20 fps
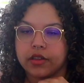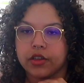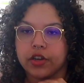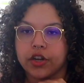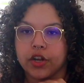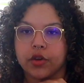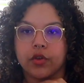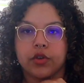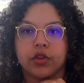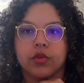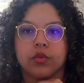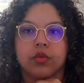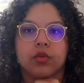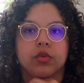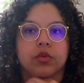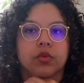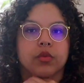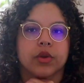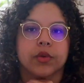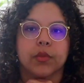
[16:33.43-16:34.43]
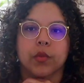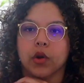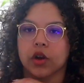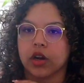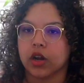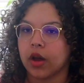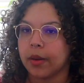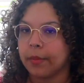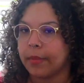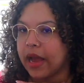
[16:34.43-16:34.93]
You know, you would
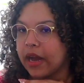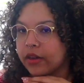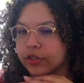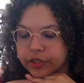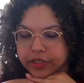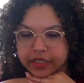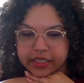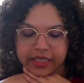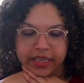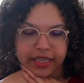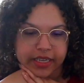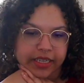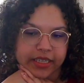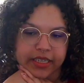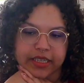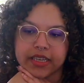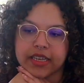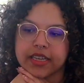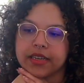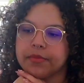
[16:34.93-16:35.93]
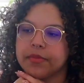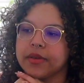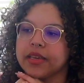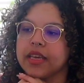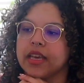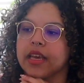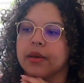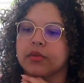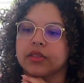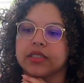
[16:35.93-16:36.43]
work on boundary setting and
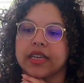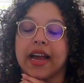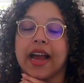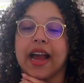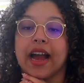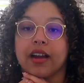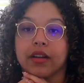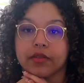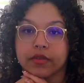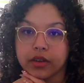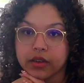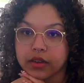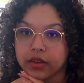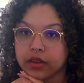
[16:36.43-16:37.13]
being able to have